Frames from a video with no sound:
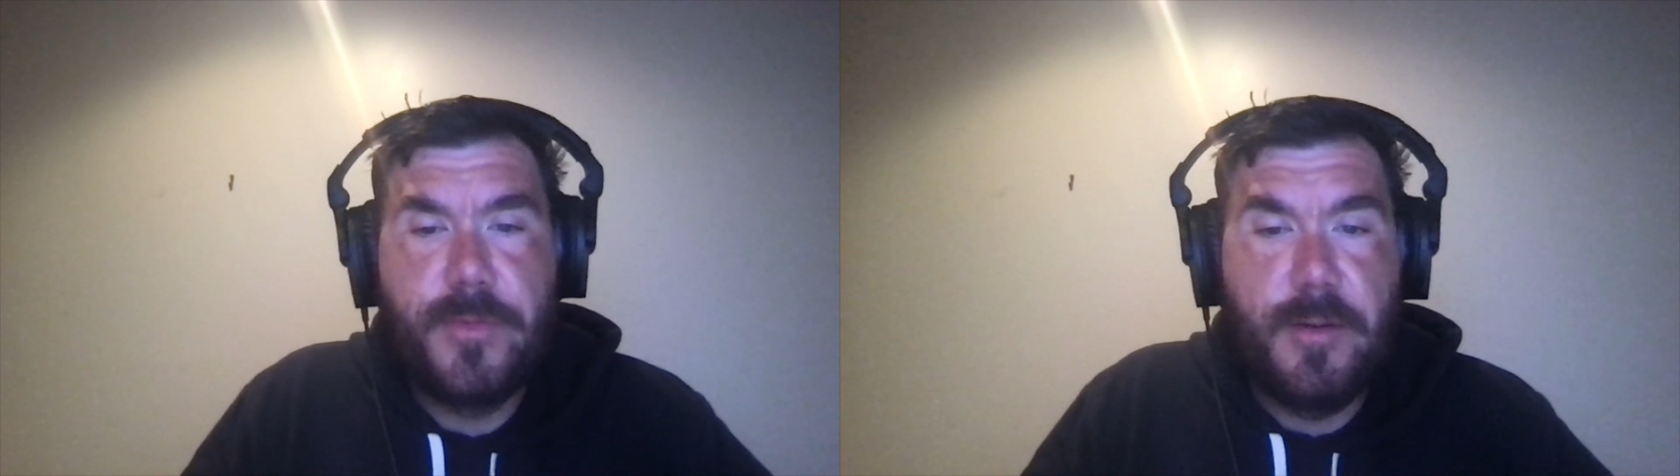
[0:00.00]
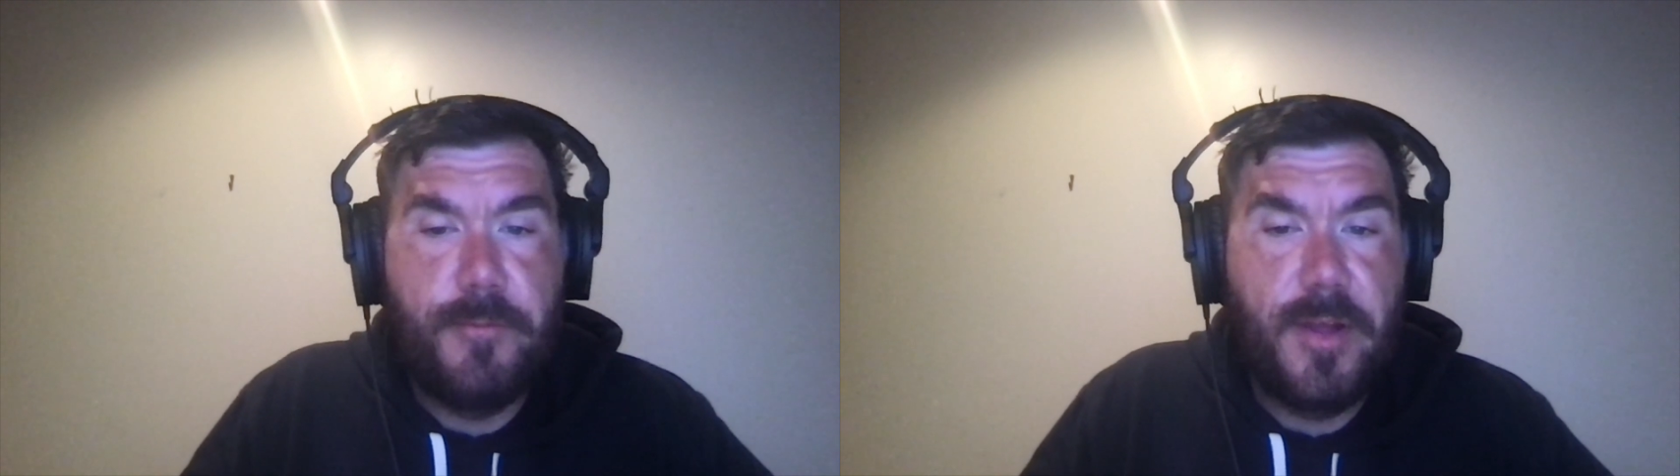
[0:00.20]

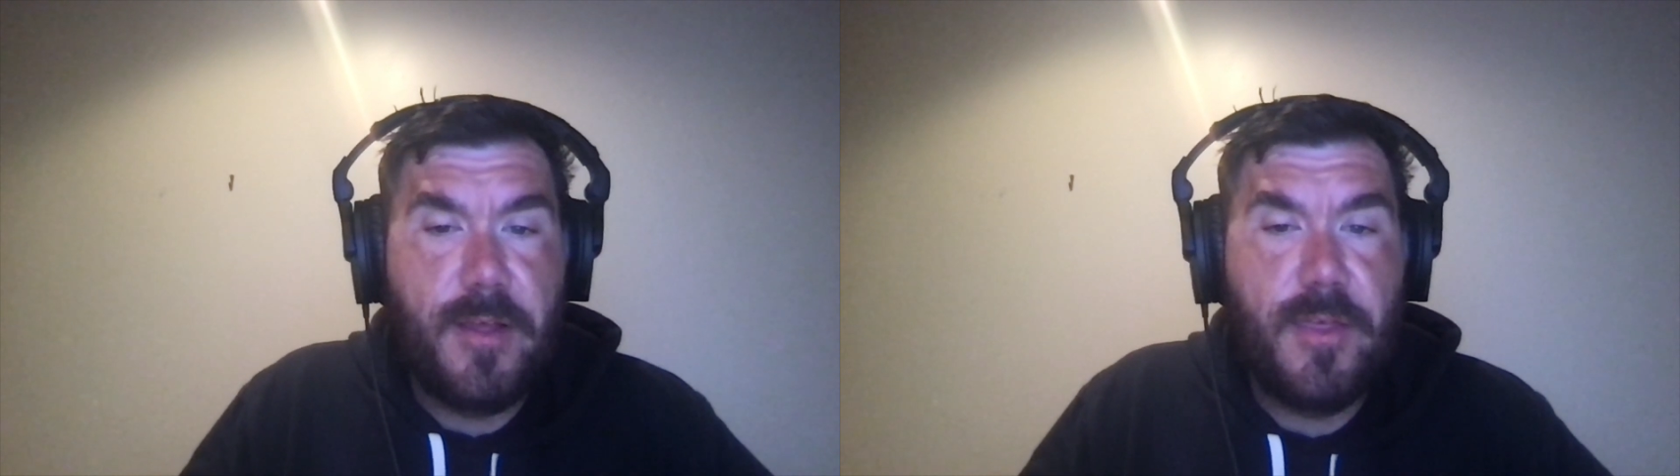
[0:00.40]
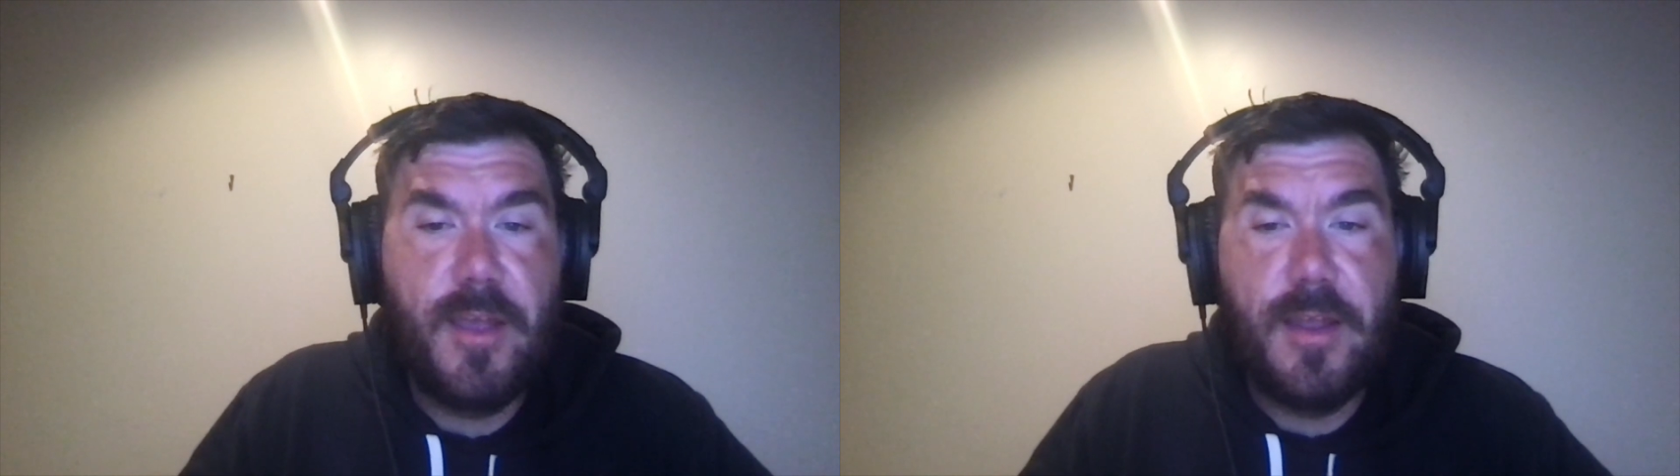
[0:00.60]
The big
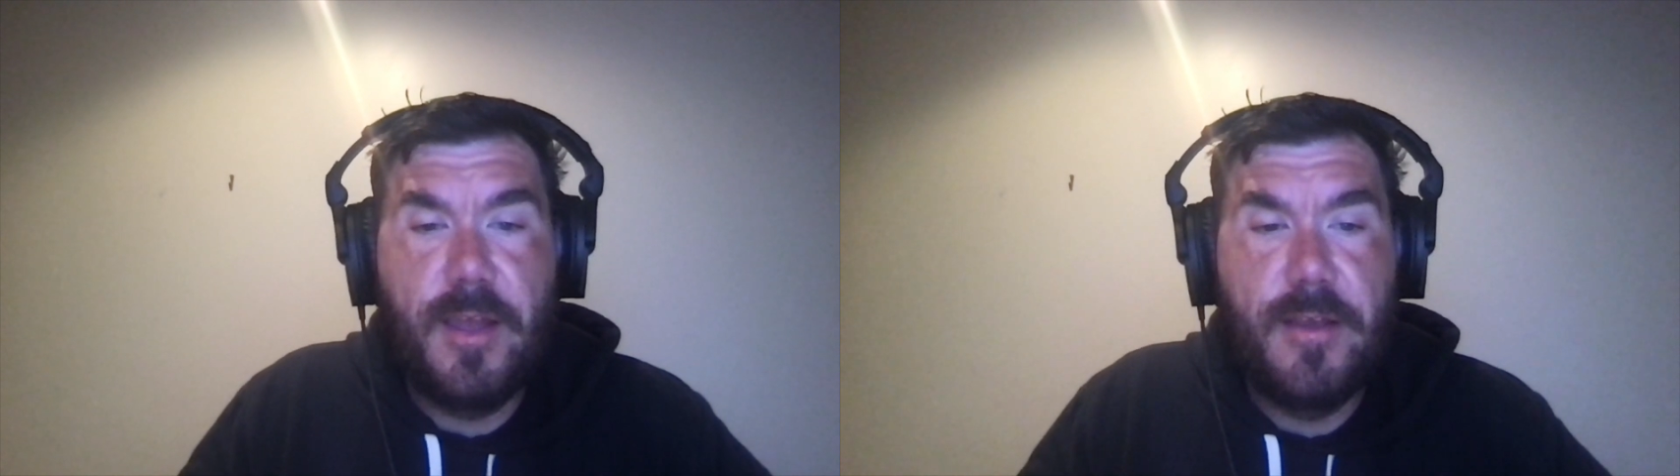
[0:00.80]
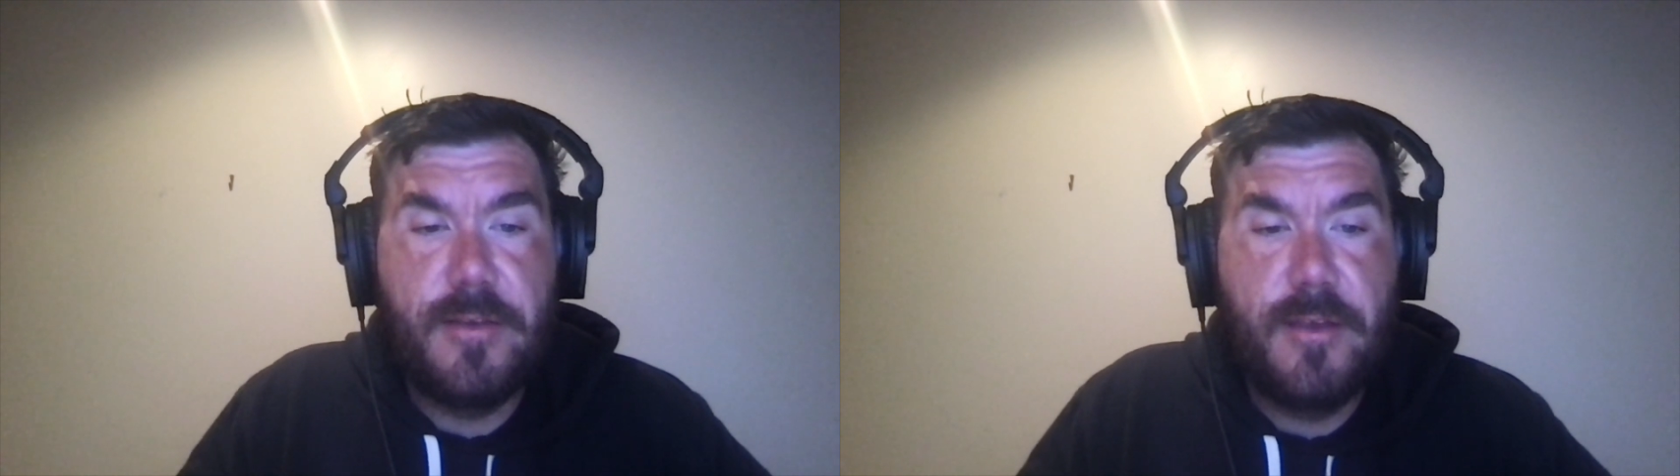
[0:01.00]
thing
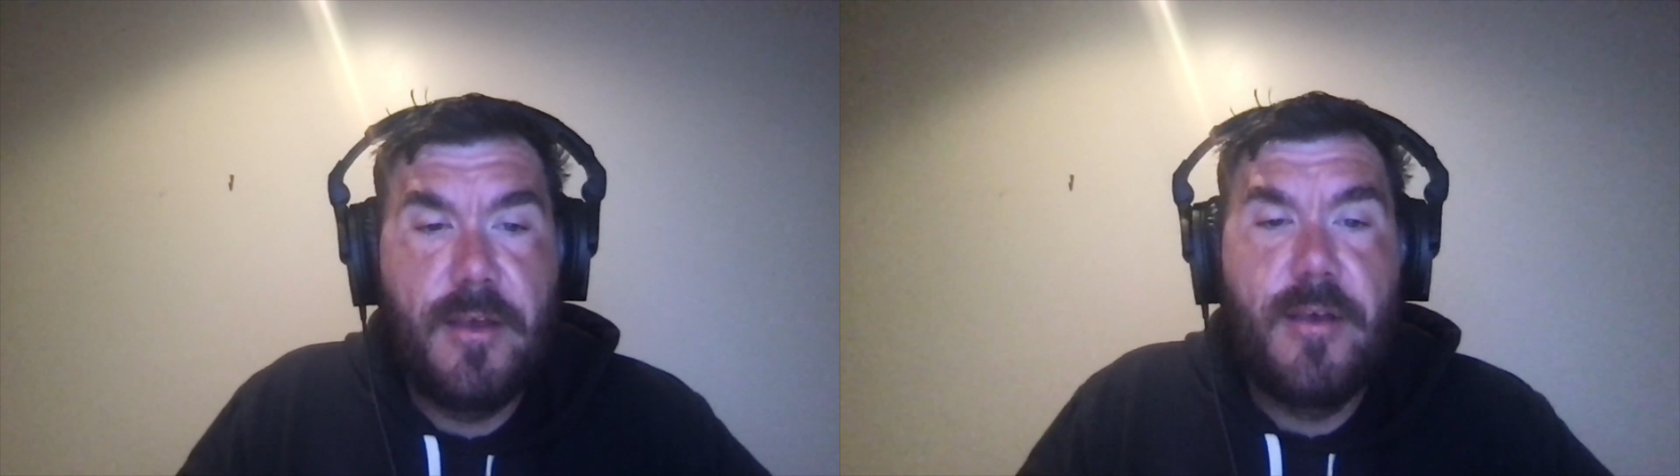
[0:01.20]
is